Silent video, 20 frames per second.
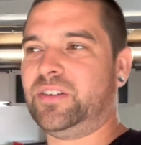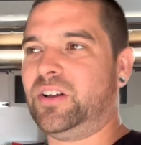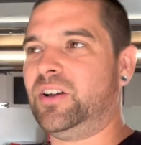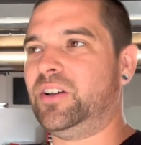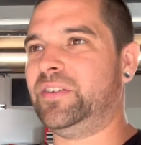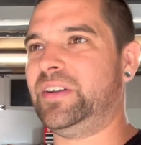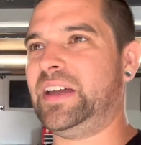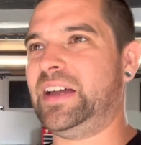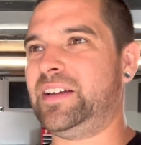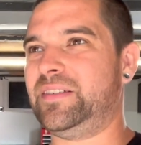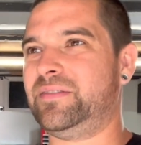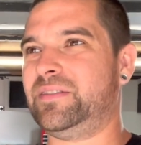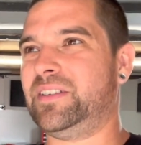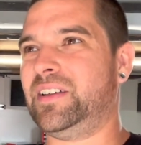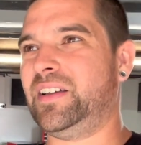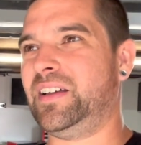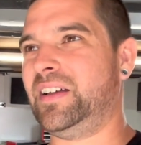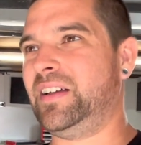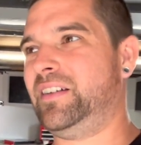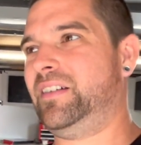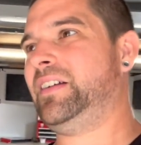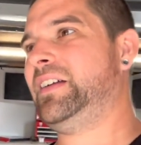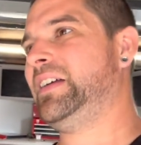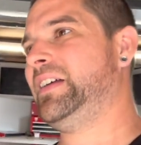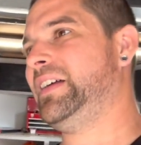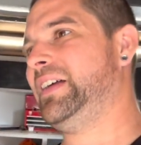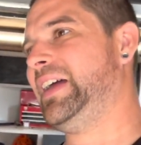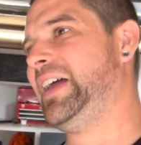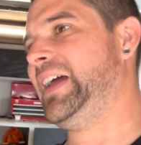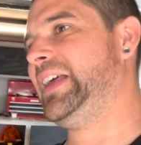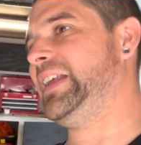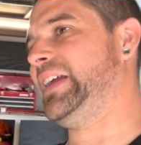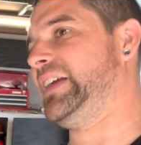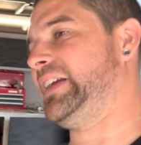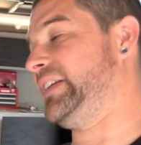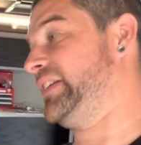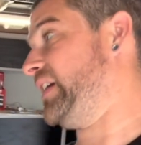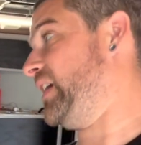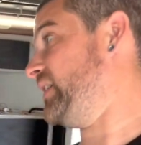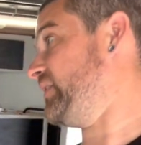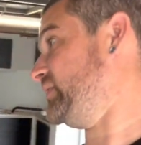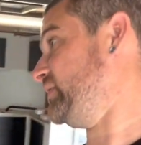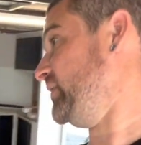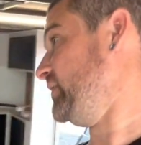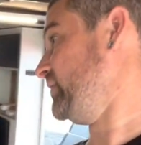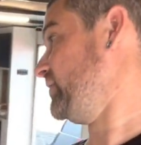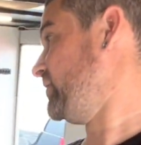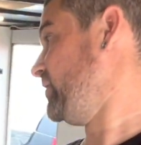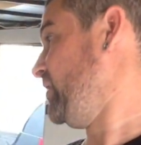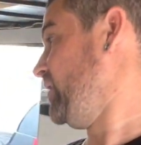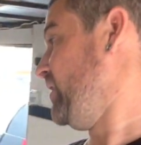all that headache and nonsense.